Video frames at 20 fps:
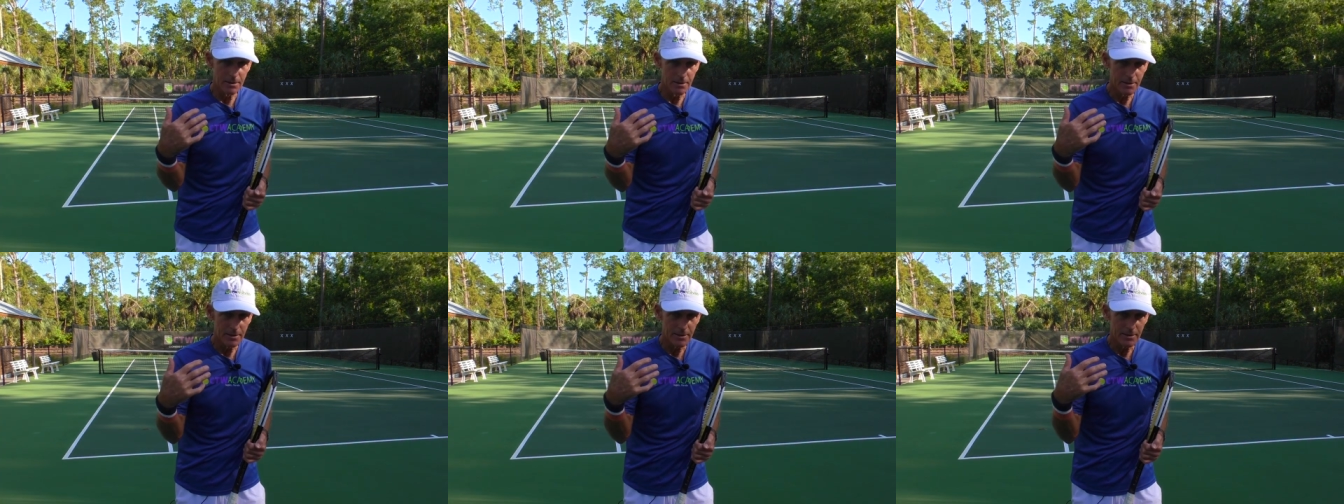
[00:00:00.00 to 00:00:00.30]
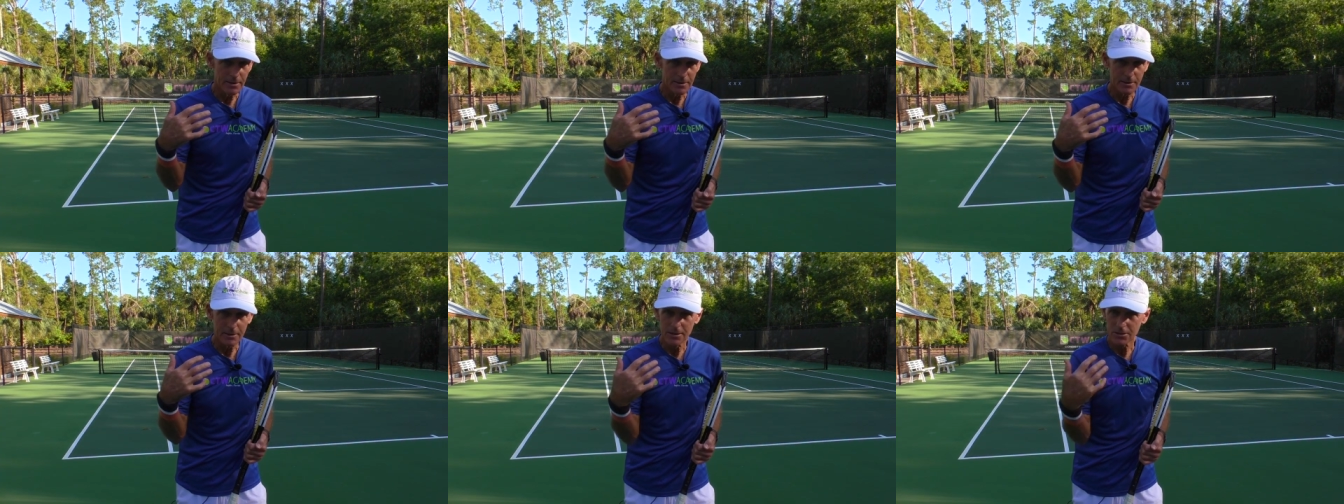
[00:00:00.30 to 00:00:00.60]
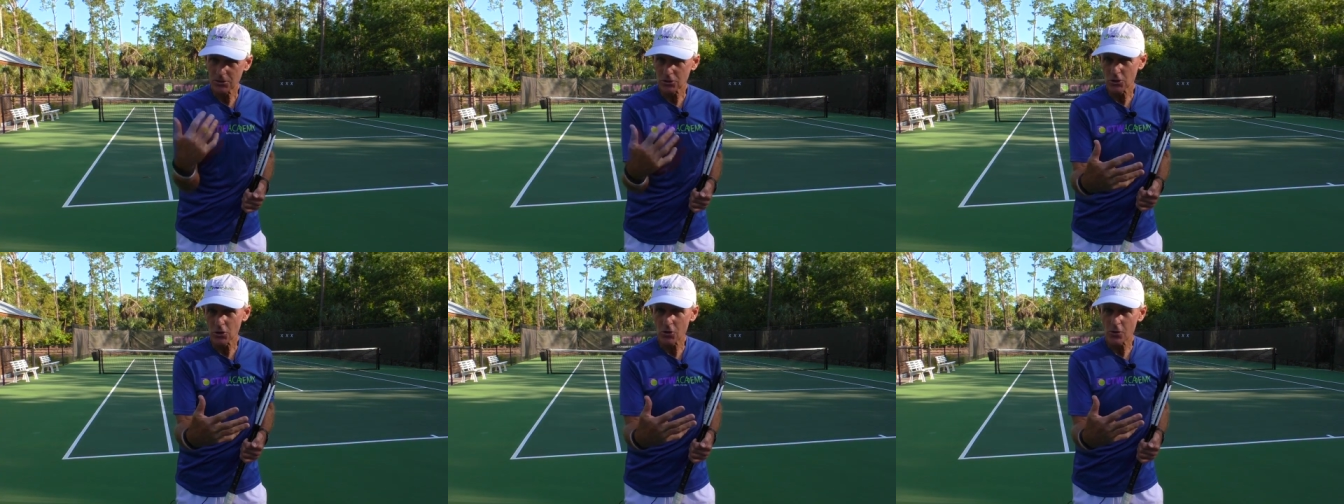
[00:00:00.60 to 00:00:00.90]
uh,
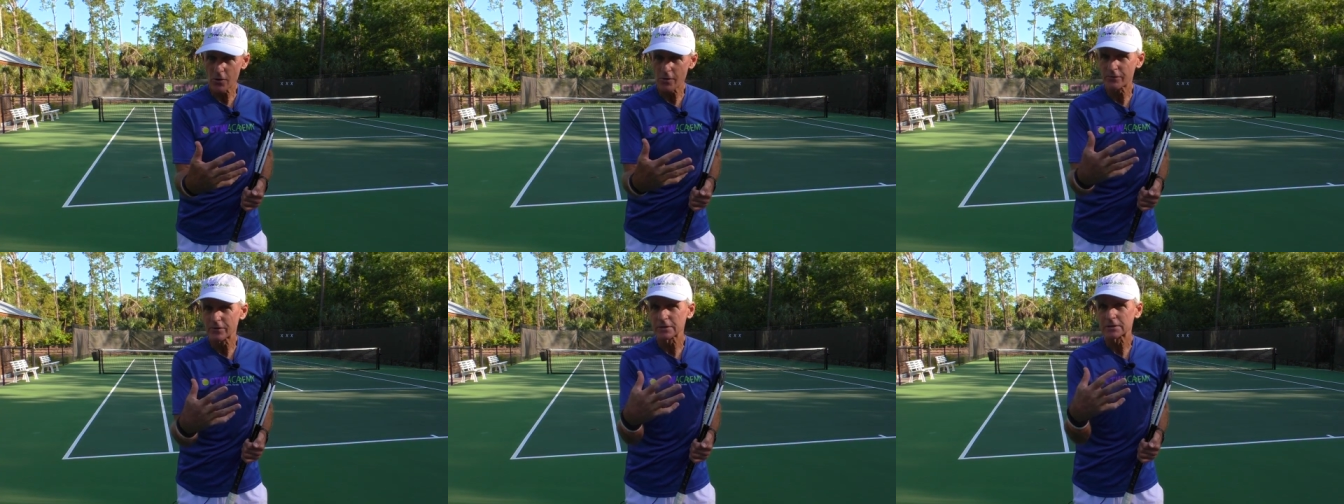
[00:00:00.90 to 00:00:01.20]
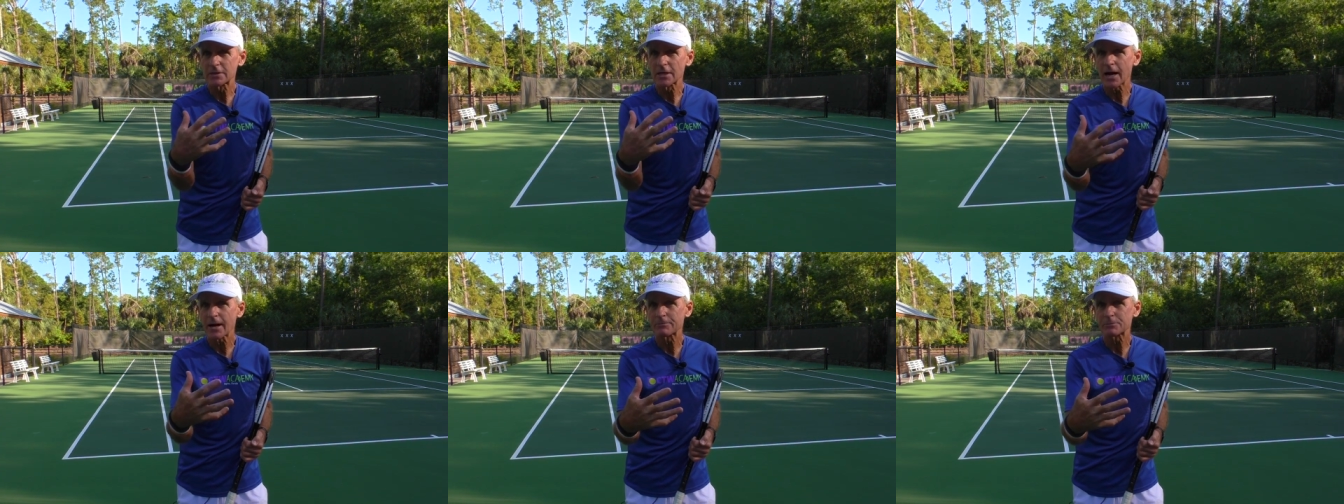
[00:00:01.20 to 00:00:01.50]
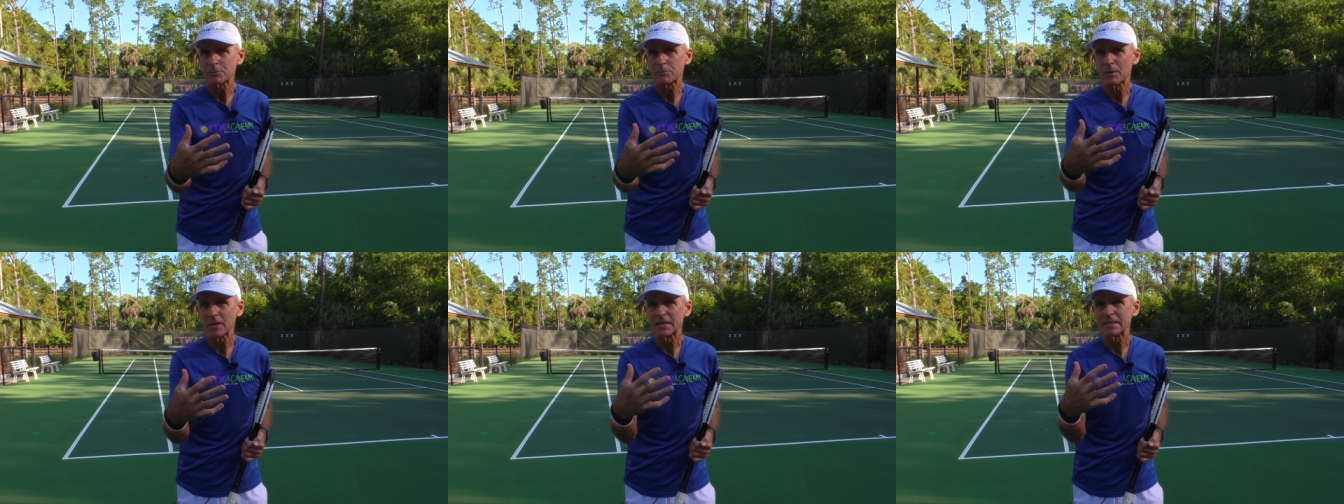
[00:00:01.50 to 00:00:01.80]
serve, a
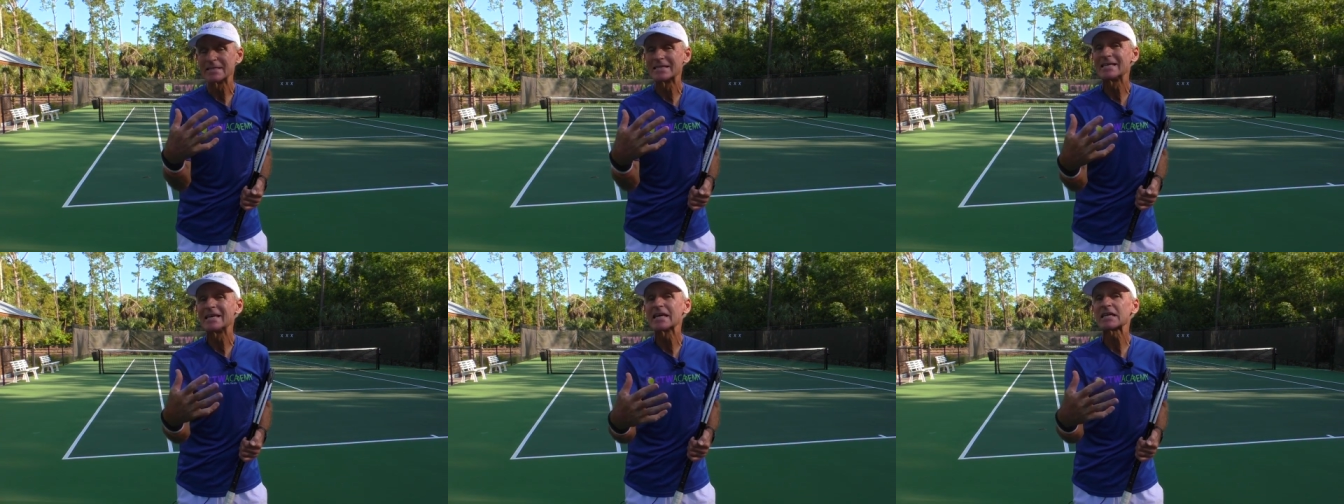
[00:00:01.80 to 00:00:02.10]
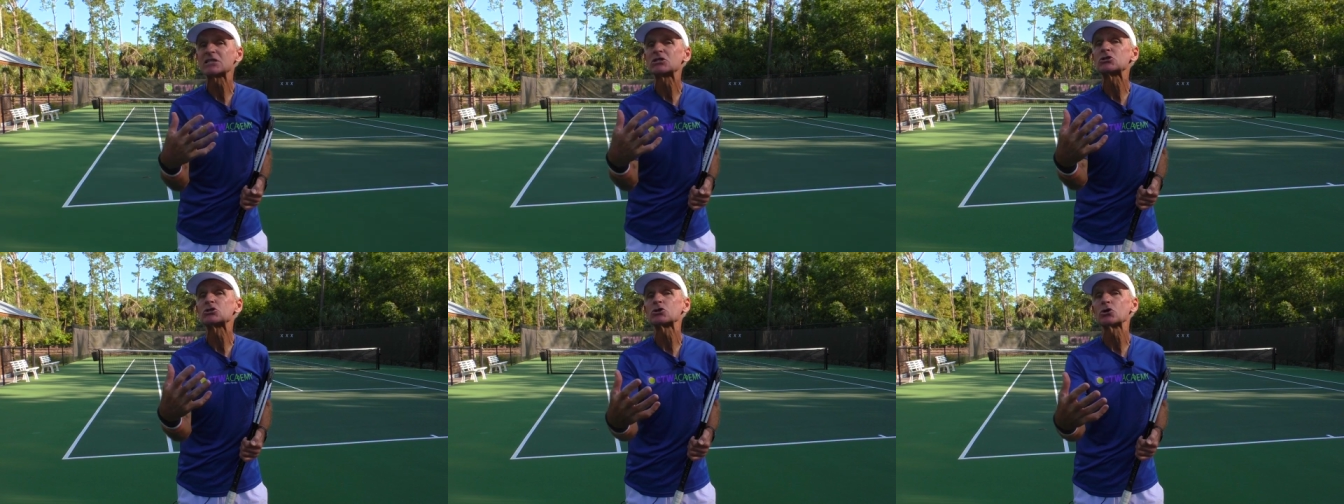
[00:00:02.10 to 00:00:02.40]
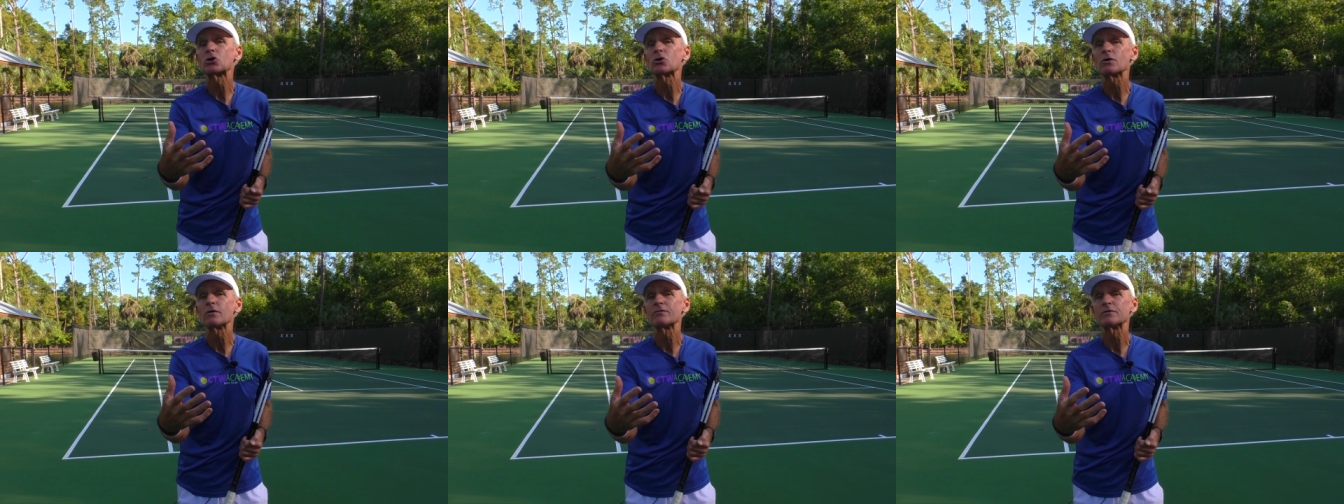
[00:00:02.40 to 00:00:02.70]
topspin kick
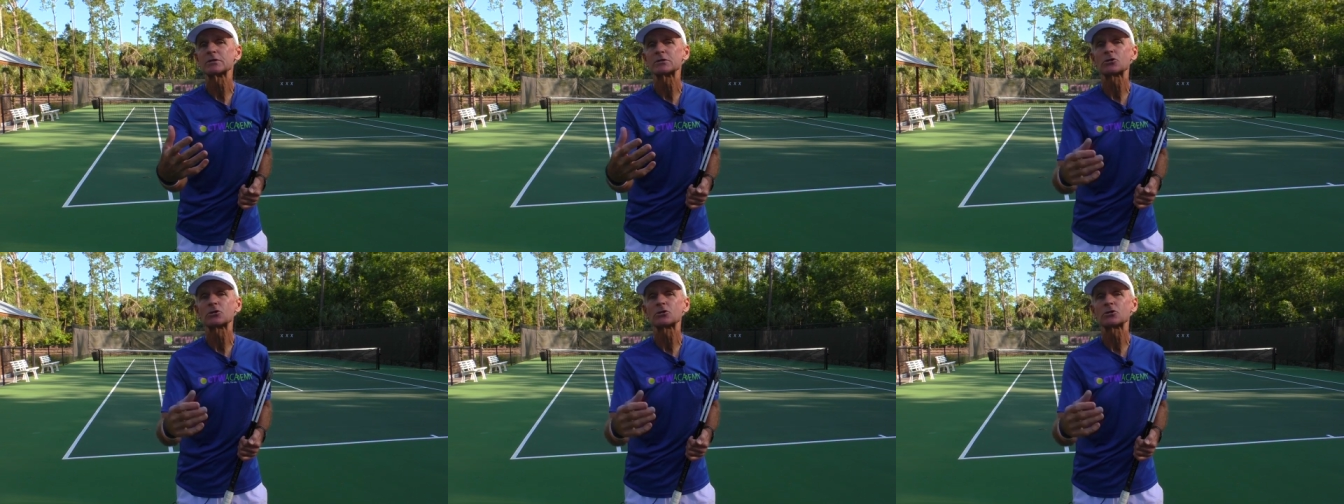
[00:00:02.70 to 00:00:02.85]
serve,